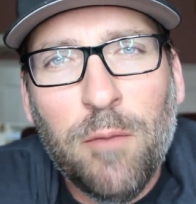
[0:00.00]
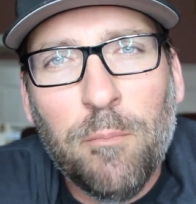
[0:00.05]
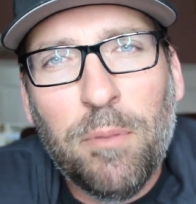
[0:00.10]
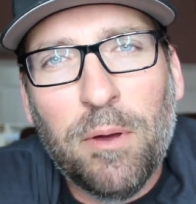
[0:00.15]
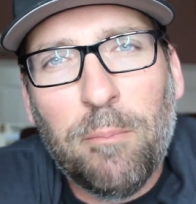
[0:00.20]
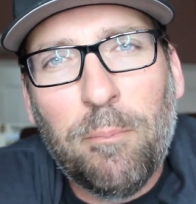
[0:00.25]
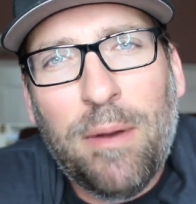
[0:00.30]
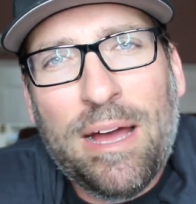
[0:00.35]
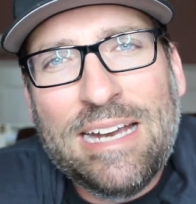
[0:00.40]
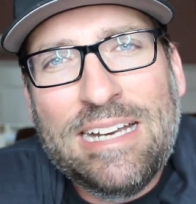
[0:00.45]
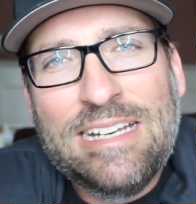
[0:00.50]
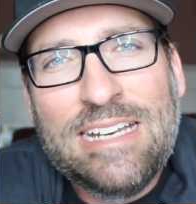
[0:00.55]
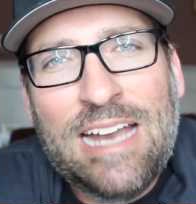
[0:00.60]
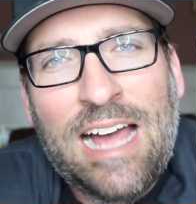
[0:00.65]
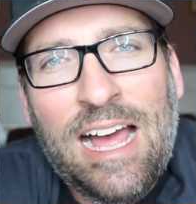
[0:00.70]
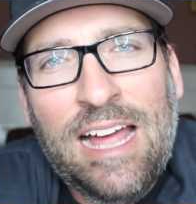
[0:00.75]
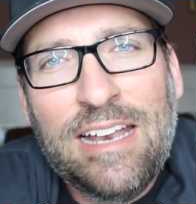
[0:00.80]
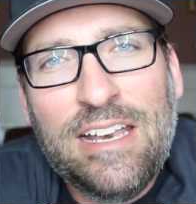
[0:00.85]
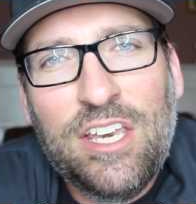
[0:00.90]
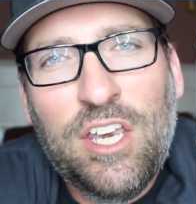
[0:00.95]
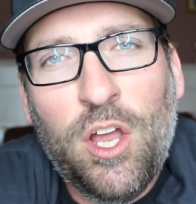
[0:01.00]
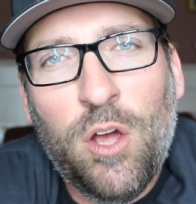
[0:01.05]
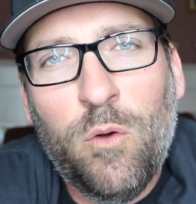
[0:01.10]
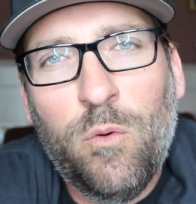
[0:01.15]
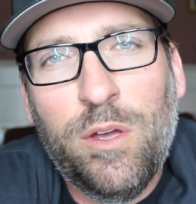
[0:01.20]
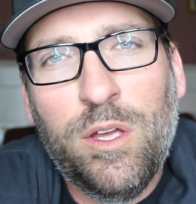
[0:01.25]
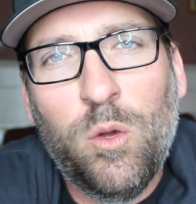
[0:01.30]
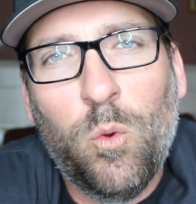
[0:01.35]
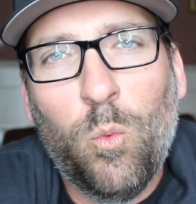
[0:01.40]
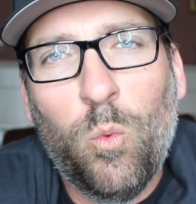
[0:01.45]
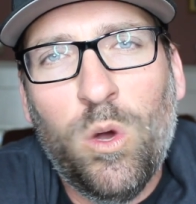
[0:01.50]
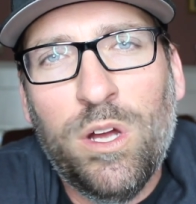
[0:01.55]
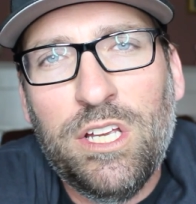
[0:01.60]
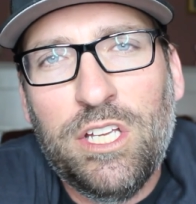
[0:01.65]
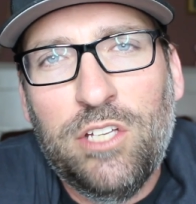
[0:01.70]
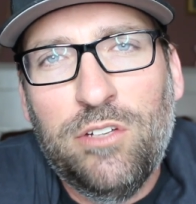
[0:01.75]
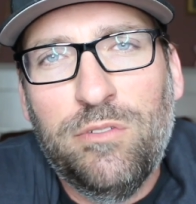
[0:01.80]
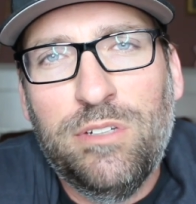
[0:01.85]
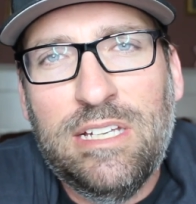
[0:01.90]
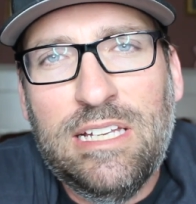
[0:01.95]
But by not knowing
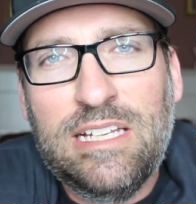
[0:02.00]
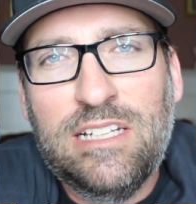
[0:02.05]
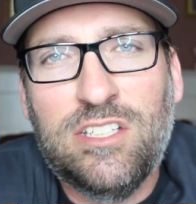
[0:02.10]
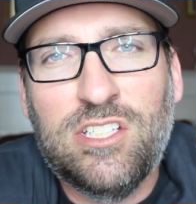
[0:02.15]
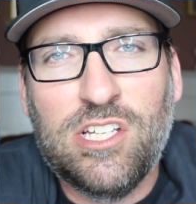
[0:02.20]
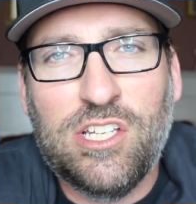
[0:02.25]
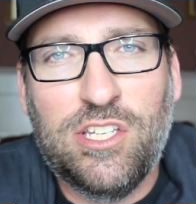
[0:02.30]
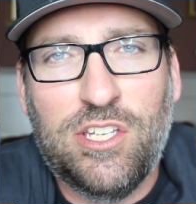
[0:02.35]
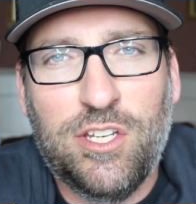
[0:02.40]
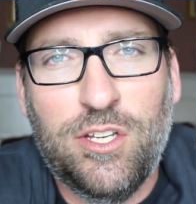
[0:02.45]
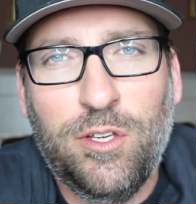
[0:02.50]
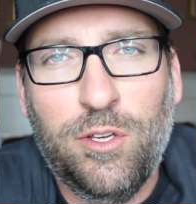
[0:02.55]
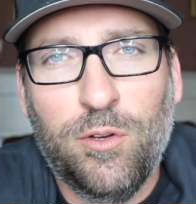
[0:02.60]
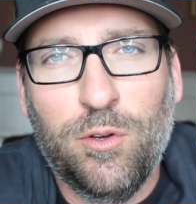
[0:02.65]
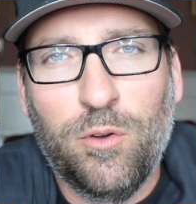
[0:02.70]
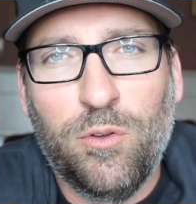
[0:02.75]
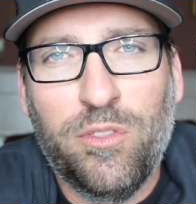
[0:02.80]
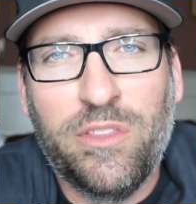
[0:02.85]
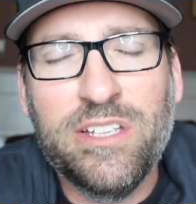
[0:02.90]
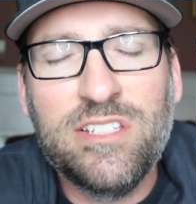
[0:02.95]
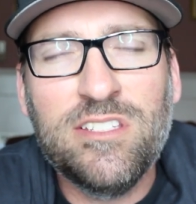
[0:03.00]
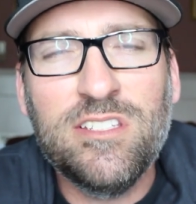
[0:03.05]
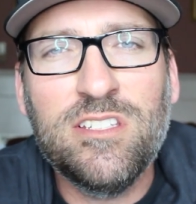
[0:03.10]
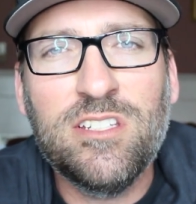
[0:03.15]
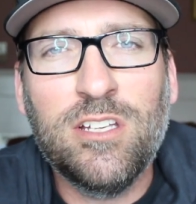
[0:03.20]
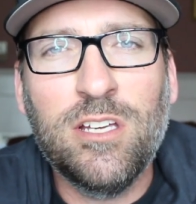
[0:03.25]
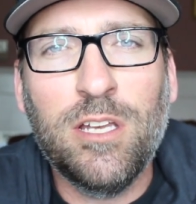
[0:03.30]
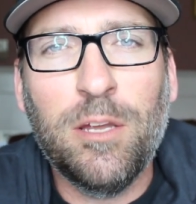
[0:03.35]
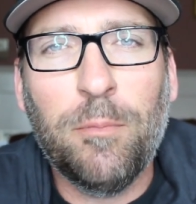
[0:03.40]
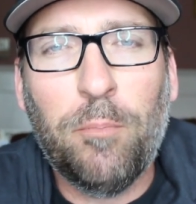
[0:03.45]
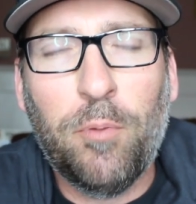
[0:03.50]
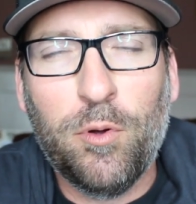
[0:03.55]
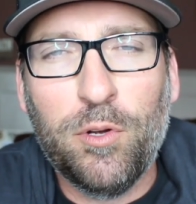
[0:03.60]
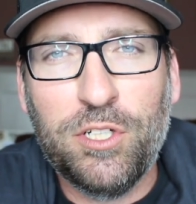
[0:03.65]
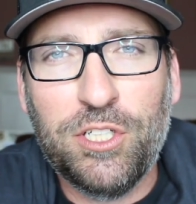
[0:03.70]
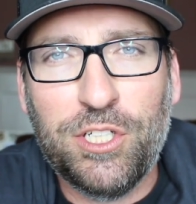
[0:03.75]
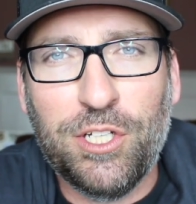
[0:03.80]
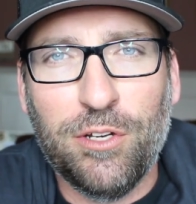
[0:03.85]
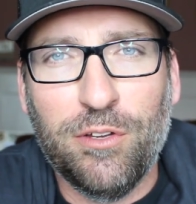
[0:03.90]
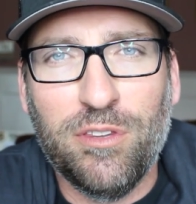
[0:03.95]
what you need to do, this is going to
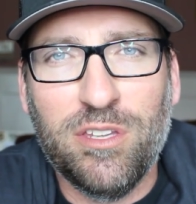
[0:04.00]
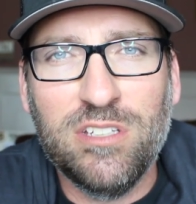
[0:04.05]
push you.